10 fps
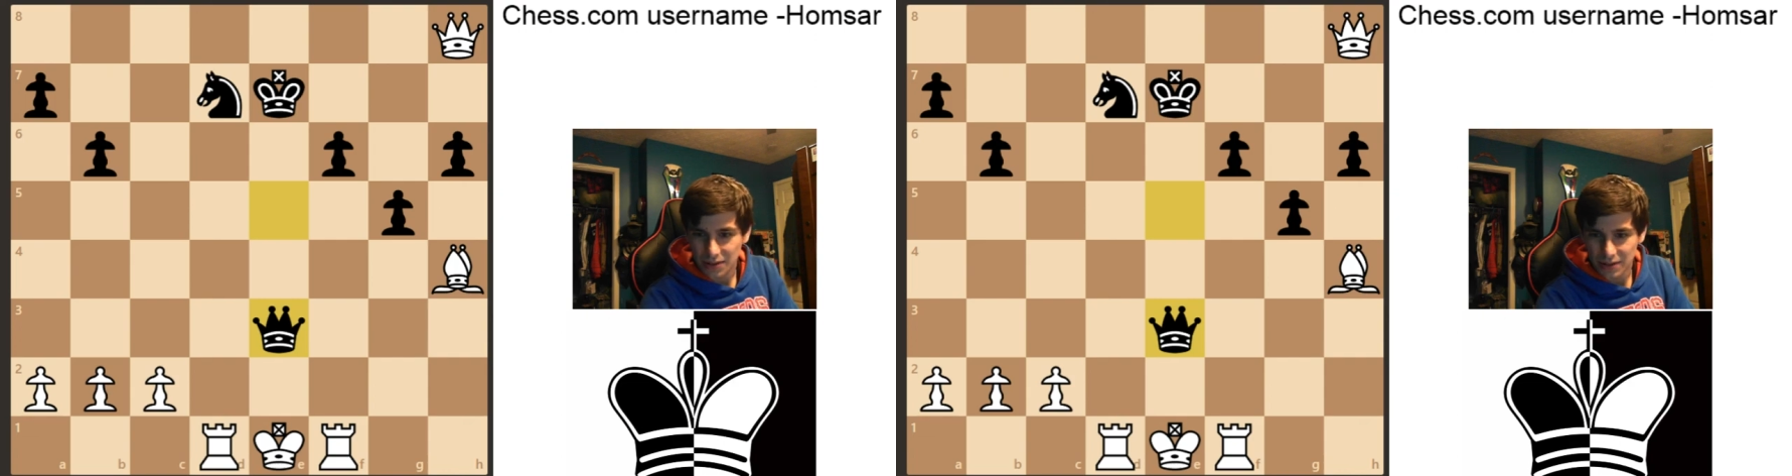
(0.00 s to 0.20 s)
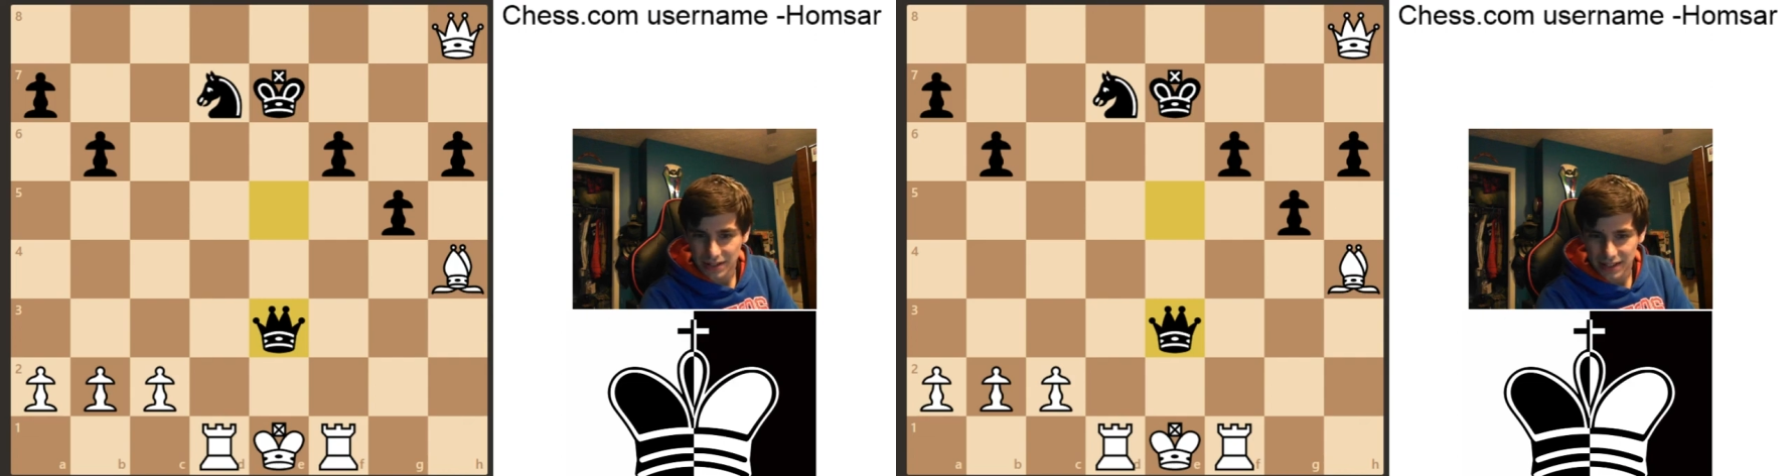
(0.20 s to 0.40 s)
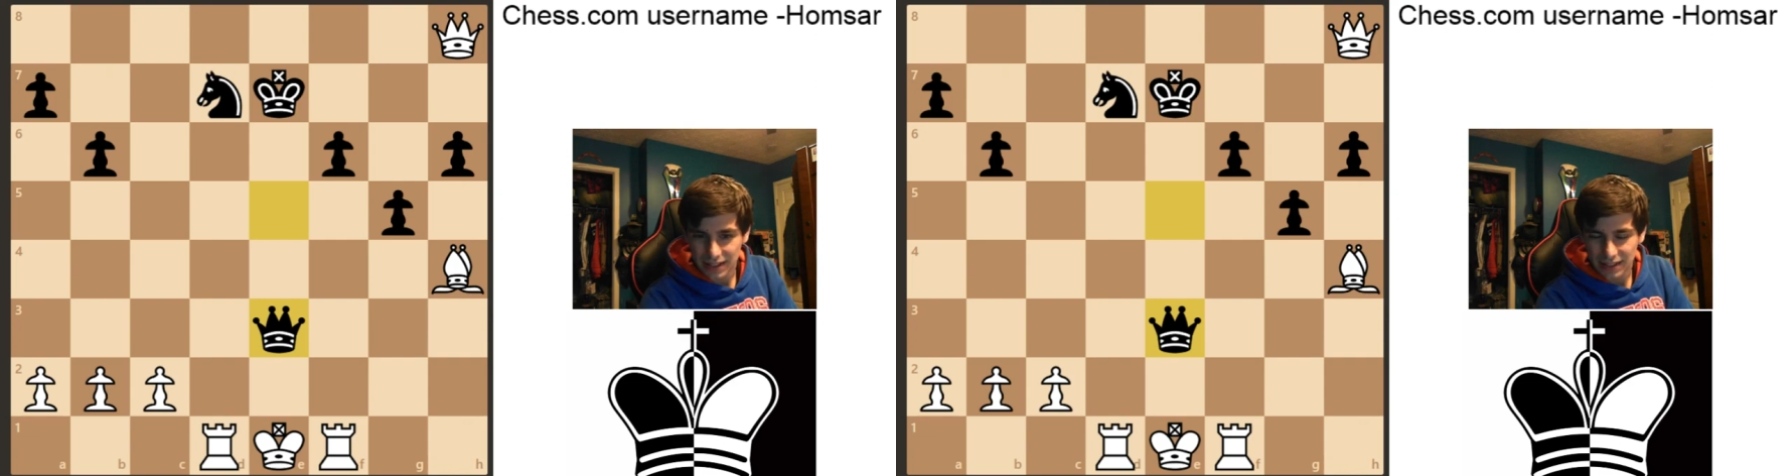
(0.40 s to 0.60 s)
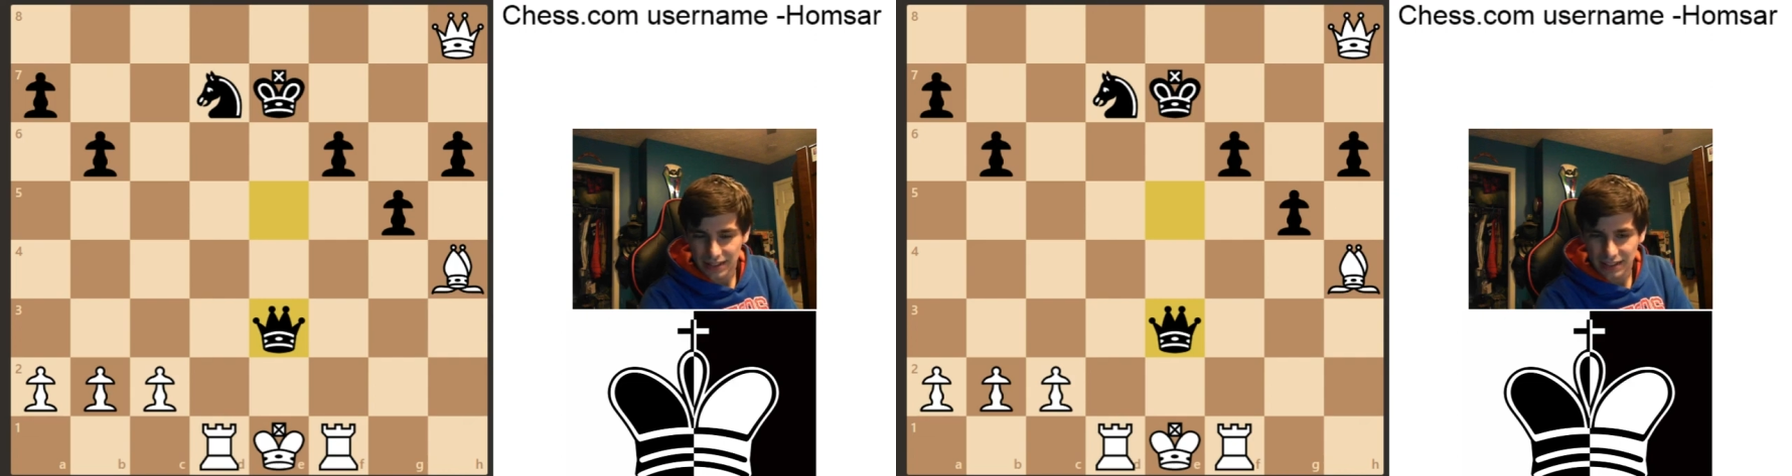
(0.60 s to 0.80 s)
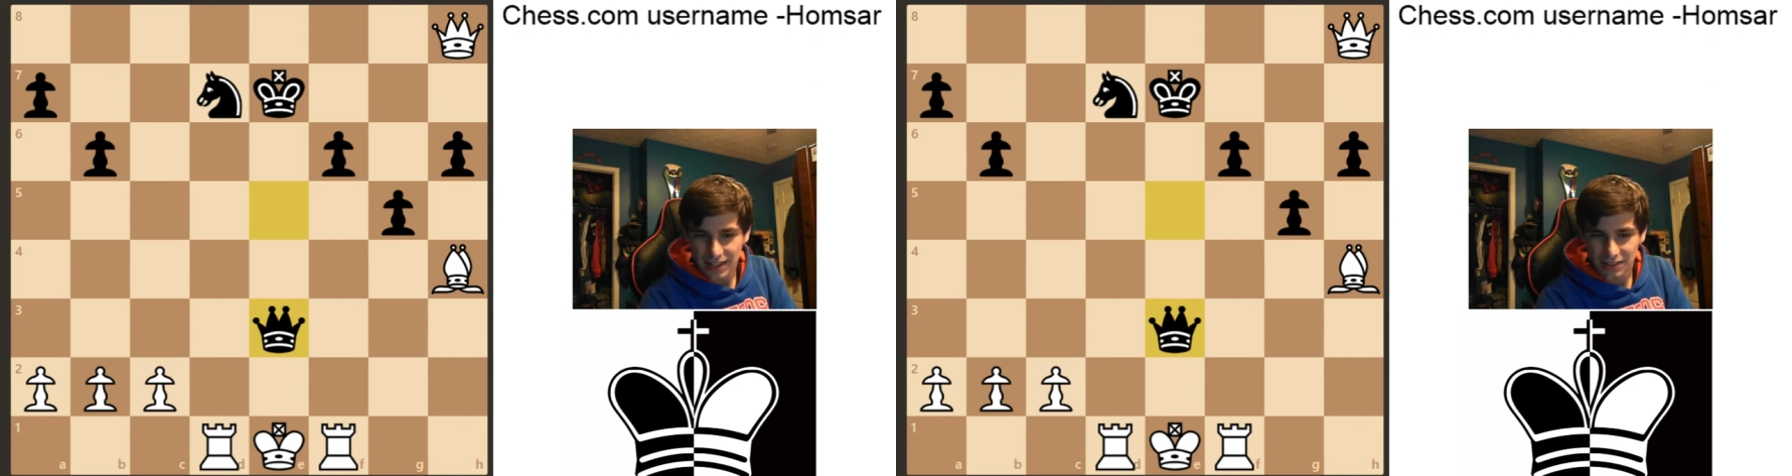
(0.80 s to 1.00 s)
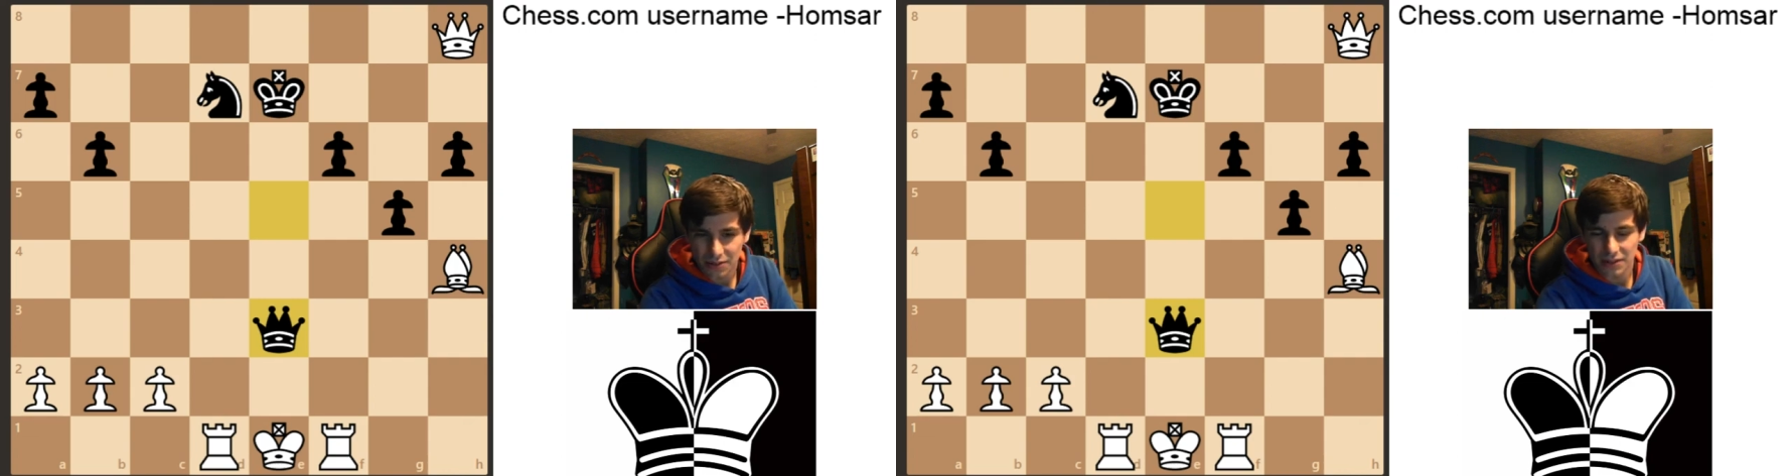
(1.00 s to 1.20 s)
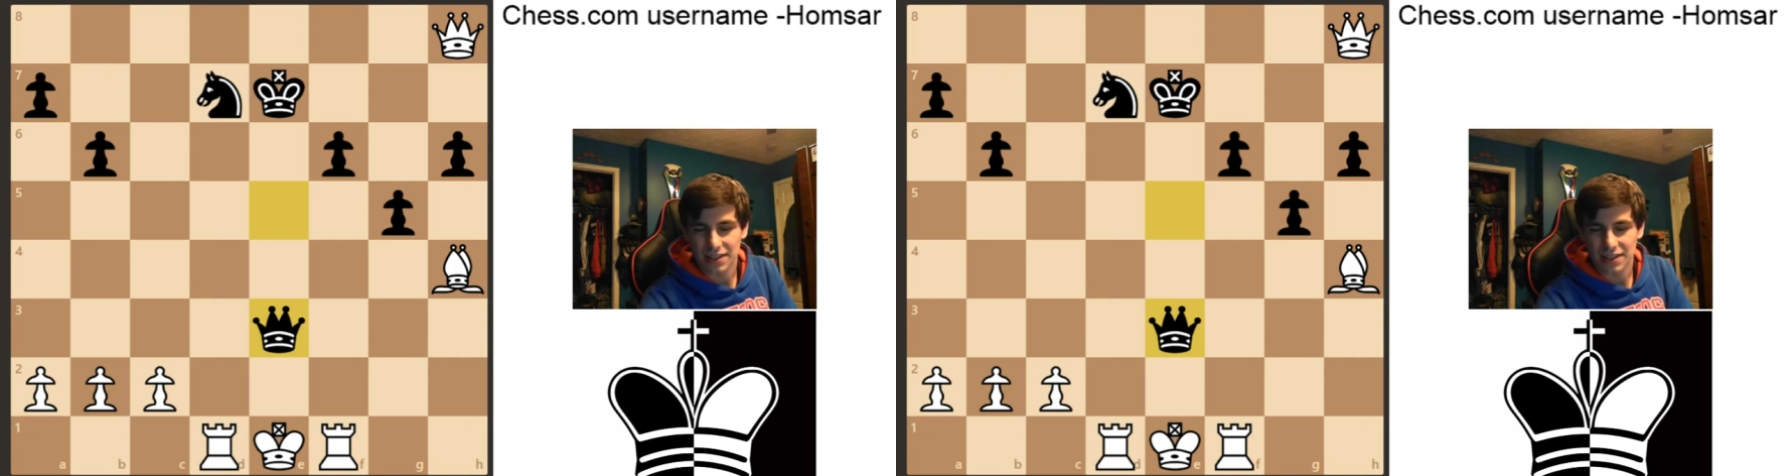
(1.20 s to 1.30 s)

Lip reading: queen d takes on